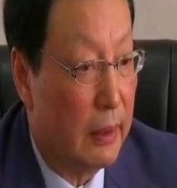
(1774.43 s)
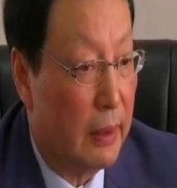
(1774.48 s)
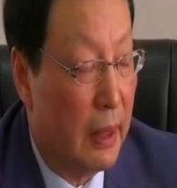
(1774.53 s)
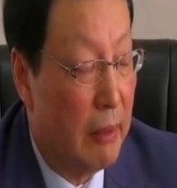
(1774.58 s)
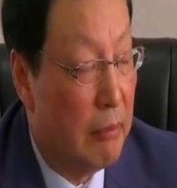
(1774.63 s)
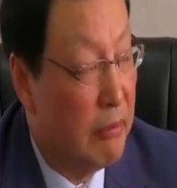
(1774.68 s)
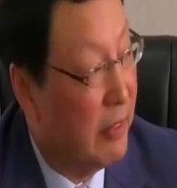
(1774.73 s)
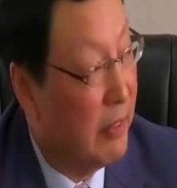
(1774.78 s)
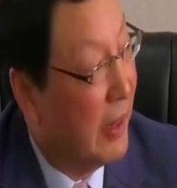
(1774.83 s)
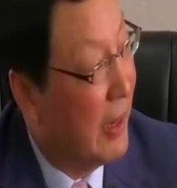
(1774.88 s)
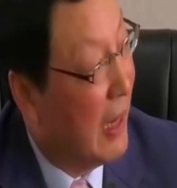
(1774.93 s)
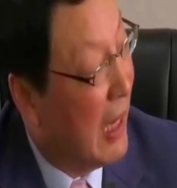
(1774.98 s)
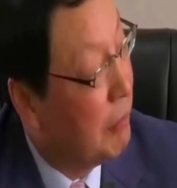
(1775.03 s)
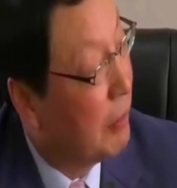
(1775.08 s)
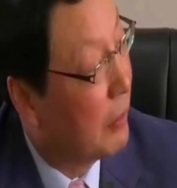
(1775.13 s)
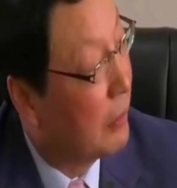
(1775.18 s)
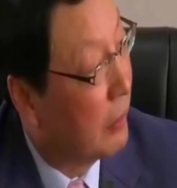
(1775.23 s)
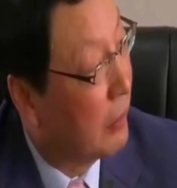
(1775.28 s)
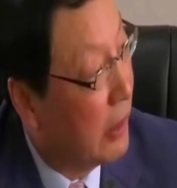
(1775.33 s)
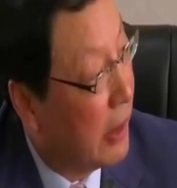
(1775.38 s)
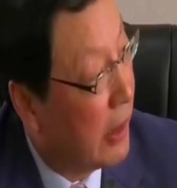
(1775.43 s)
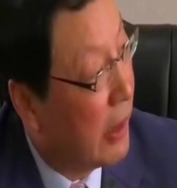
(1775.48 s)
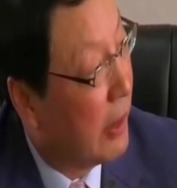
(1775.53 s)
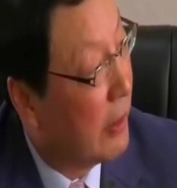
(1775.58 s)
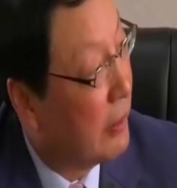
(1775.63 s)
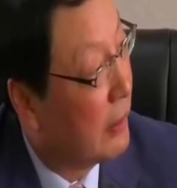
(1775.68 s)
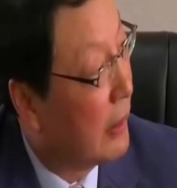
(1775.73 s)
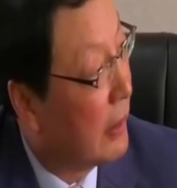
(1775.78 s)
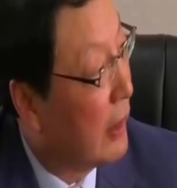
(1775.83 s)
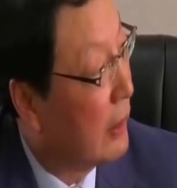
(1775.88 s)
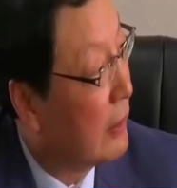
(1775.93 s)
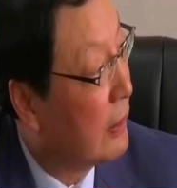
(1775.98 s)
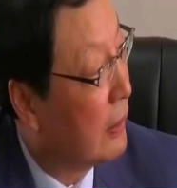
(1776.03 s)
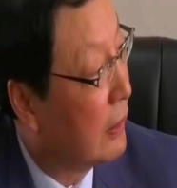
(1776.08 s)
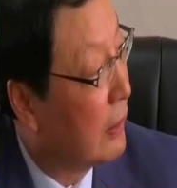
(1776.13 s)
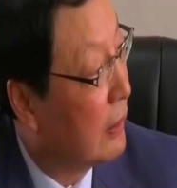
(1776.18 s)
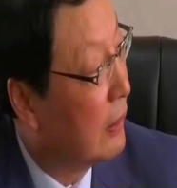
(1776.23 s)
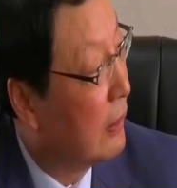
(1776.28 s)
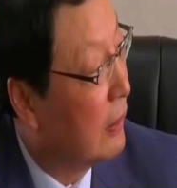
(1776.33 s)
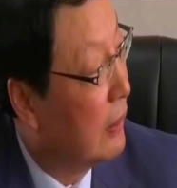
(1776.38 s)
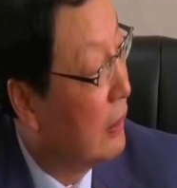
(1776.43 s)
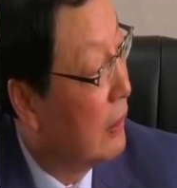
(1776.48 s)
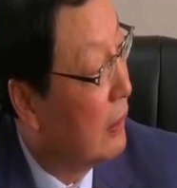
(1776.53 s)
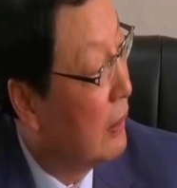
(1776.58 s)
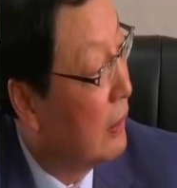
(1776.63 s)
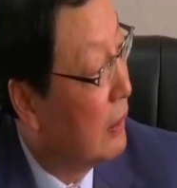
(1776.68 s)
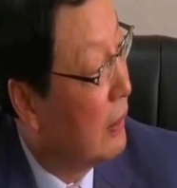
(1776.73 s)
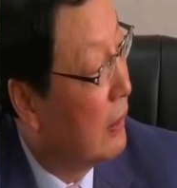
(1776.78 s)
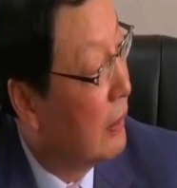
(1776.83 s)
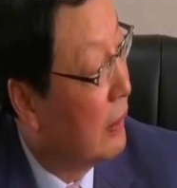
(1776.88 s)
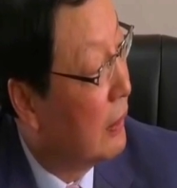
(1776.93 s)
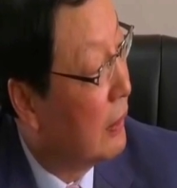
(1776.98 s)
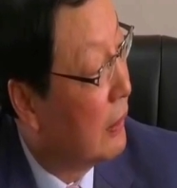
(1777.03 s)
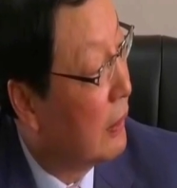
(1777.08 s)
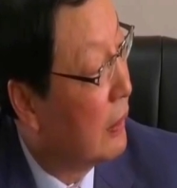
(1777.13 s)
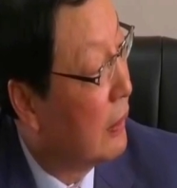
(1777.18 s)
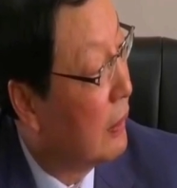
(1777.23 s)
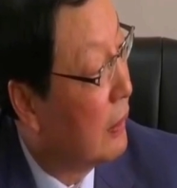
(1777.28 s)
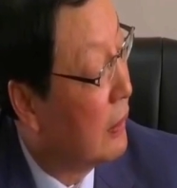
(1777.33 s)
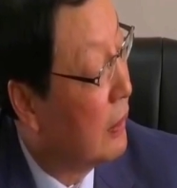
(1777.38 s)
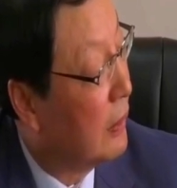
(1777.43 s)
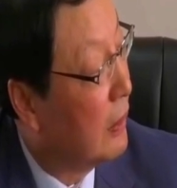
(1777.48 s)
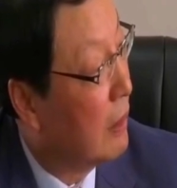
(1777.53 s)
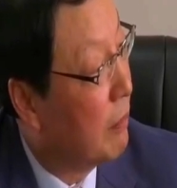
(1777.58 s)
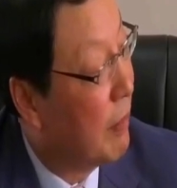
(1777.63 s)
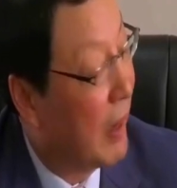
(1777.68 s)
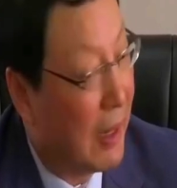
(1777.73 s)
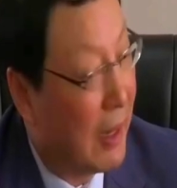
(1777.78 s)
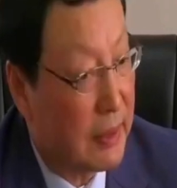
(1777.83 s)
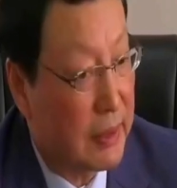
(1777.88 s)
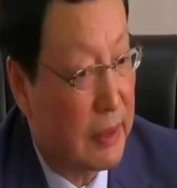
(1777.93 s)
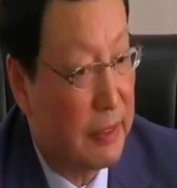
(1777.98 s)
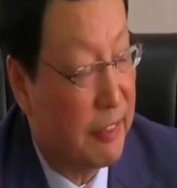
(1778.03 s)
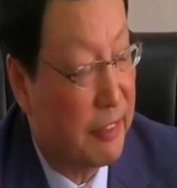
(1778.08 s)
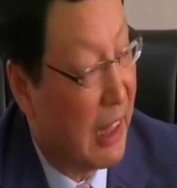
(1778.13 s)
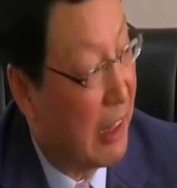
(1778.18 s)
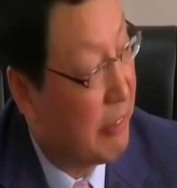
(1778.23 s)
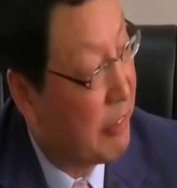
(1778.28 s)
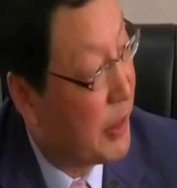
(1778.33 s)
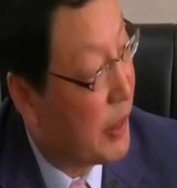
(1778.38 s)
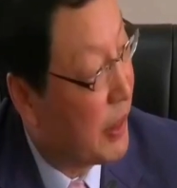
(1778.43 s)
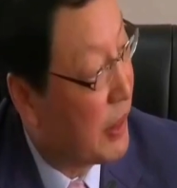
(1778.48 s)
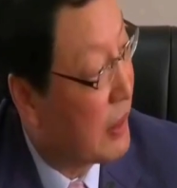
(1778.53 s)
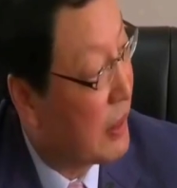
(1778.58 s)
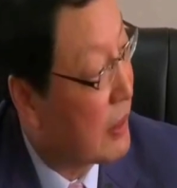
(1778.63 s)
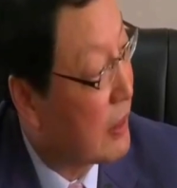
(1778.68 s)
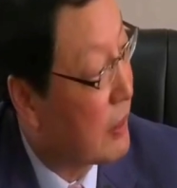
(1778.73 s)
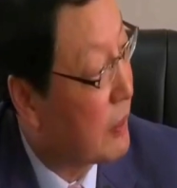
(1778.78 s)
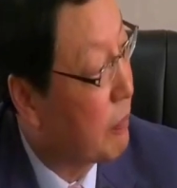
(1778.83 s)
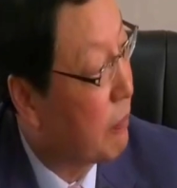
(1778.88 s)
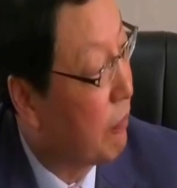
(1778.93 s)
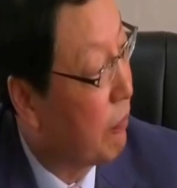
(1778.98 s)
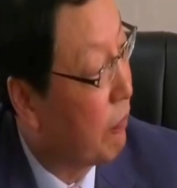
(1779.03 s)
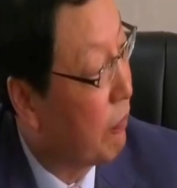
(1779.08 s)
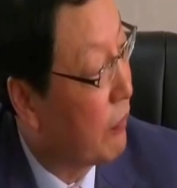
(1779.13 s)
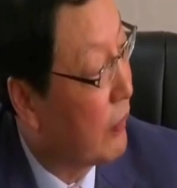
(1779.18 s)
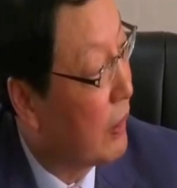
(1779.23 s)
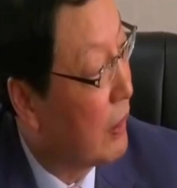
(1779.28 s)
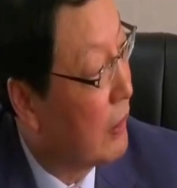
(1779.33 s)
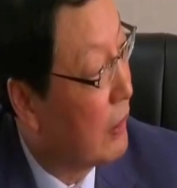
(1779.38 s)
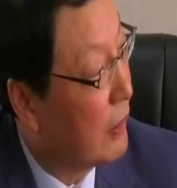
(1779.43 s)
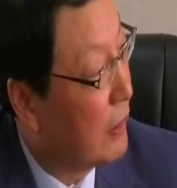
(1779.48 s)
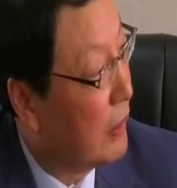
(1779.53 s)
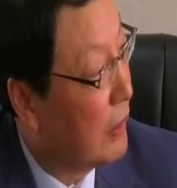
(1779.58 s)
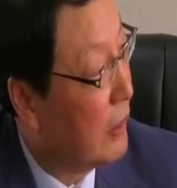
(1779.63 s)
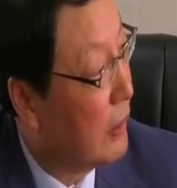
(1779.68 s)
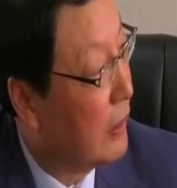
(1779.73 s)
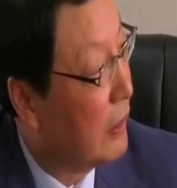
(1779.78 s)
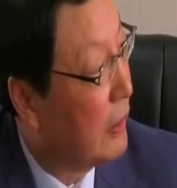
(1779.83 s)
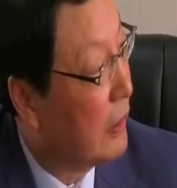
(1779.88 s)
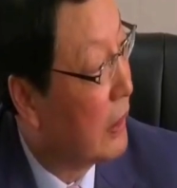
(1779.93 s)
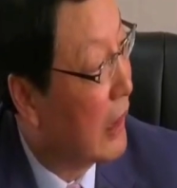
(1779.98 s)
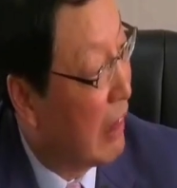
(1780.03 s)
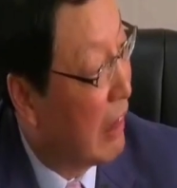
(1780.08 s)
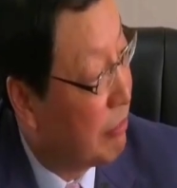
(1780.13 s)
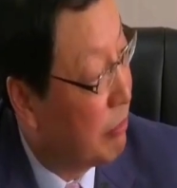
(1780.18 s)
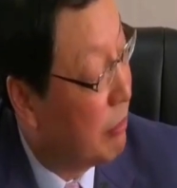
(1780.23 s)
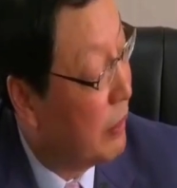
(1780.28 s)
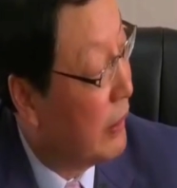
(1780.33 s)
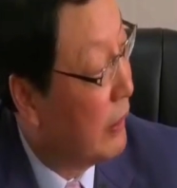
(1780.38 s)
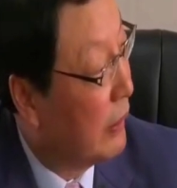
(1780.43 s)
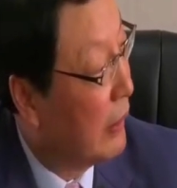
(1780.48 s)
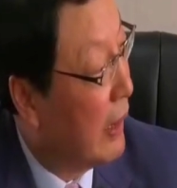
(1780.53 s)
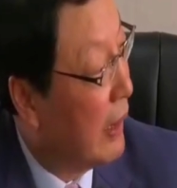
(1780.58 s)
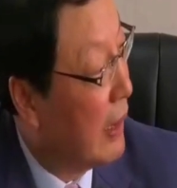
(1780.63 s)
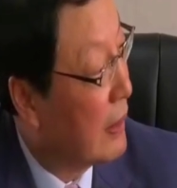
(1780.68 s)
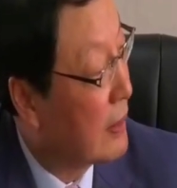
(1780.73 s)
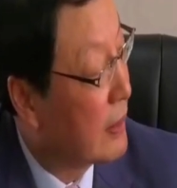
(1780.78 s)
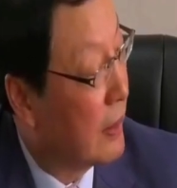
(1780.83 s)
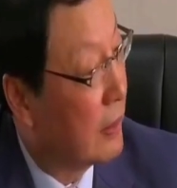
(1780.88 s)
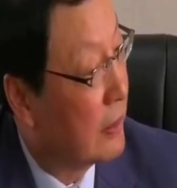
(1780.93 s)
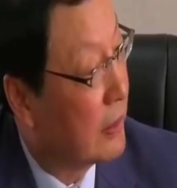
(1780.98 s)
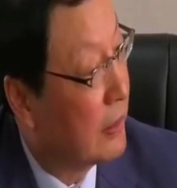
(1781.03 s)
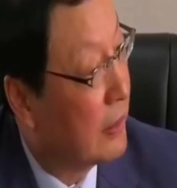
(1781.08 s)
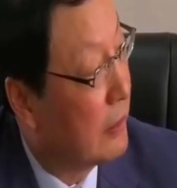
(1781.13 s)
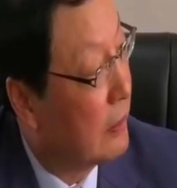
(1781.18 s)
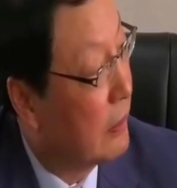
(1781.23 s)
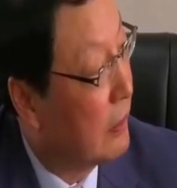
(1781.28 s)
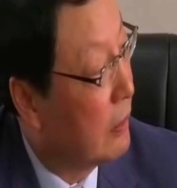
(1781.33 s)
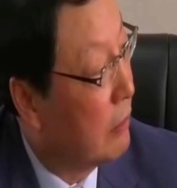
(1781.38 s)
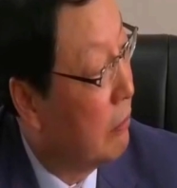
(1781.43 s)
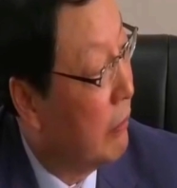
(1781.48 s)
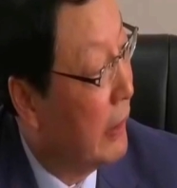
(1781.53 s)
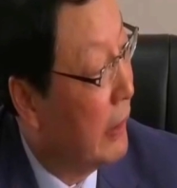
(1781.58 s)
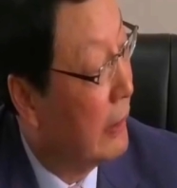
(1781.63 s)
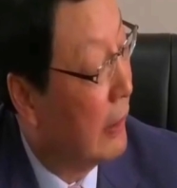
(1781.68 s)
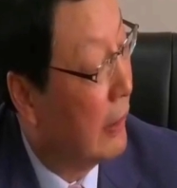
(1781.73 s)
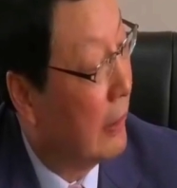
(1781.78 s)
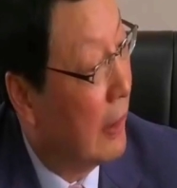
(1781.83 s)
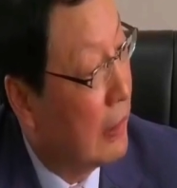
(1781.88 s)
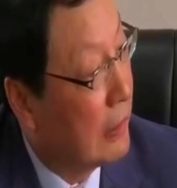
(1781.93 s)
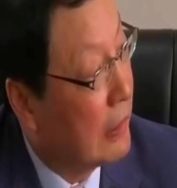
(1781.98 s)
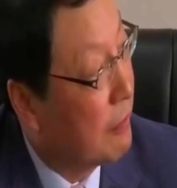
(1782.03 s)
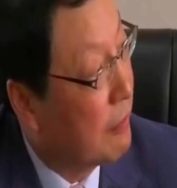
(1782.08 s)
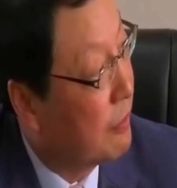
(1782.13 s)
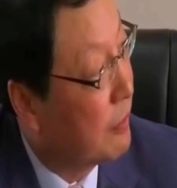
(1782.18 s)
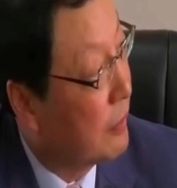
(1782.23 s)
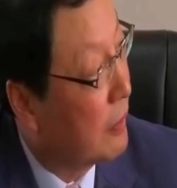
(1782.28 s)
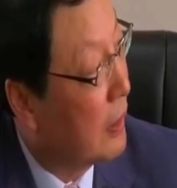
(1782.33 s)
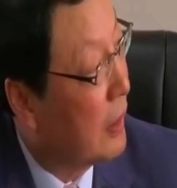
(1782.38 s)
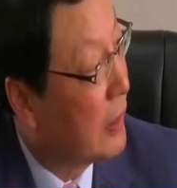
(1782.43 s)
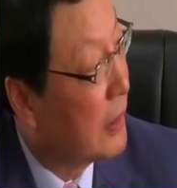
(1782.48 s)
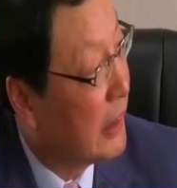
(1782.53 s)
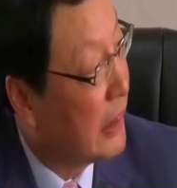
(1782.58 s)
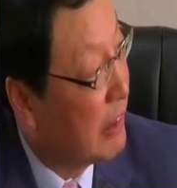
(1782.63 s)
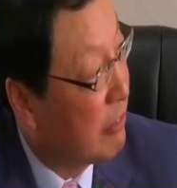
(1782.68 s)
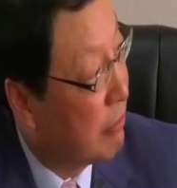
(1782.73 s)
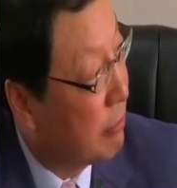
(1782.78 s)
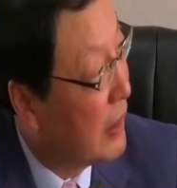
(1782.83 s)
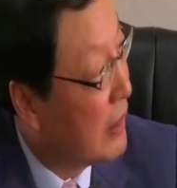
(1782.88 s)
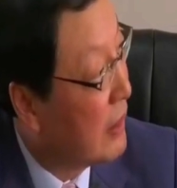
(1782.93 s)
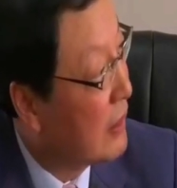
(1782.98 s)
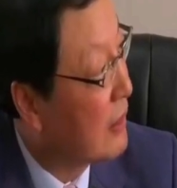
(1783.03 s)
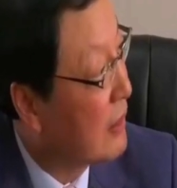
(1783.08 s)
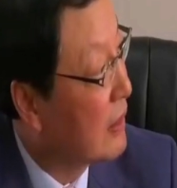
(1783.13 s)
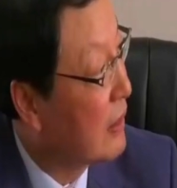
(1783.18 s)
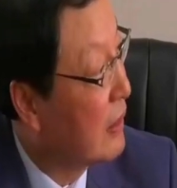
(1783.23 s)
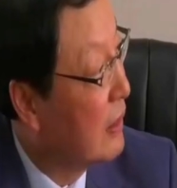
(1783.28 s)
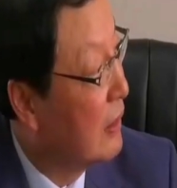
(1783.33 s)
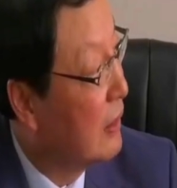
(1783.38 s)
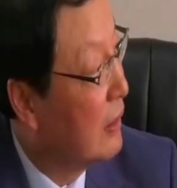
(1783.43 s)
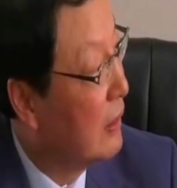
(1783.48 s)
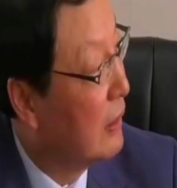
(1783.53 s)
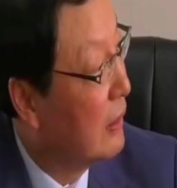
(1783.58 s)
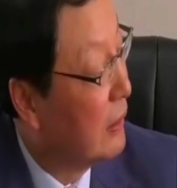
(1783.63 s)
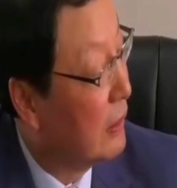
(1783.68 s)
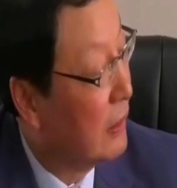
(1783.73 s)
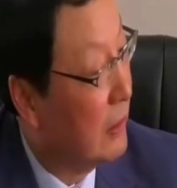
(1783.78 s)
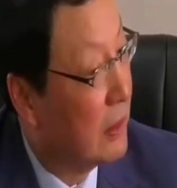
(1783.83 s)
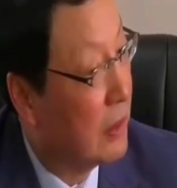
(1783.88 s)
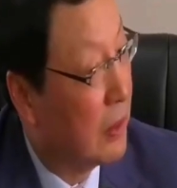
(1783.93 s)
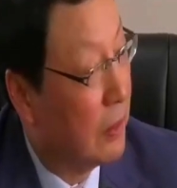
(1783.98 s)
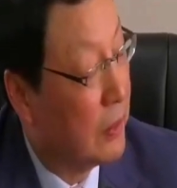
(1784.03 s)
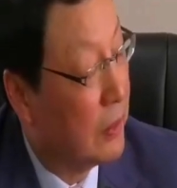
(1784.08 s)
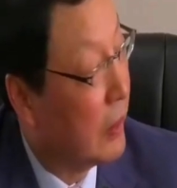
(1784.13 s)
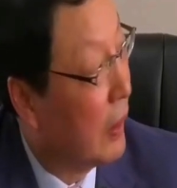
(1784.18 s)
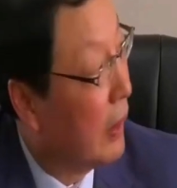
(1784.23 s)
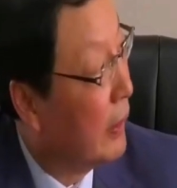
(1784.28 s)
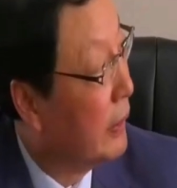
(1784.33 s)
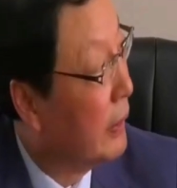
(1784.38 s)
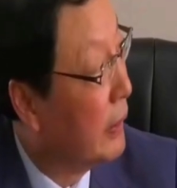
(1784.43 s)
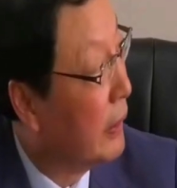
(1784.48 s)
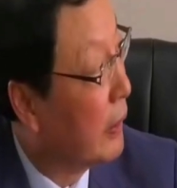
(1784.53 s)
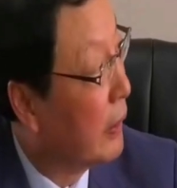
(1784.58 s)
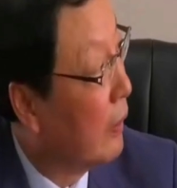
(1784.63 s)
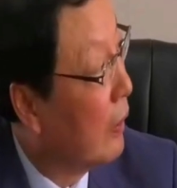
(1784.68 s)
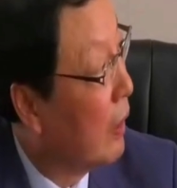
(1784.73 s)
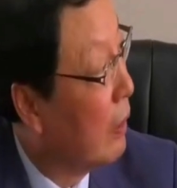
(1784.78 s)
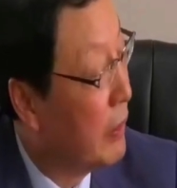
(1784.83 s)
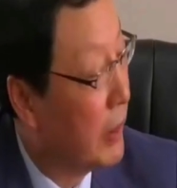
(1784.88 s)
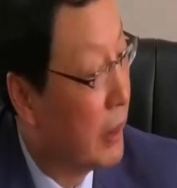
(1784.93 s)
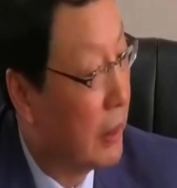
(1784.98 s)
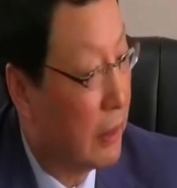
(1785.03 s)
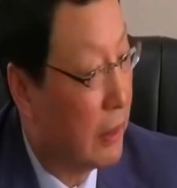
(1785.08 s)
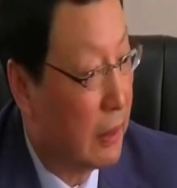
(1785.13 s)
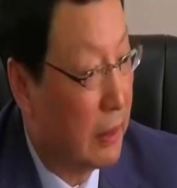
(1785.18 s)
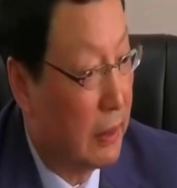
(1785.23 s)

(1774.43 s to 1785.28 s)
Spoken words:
I'm very happy to learn that in the past 5 years, the government has made a lot of achievements in social and economic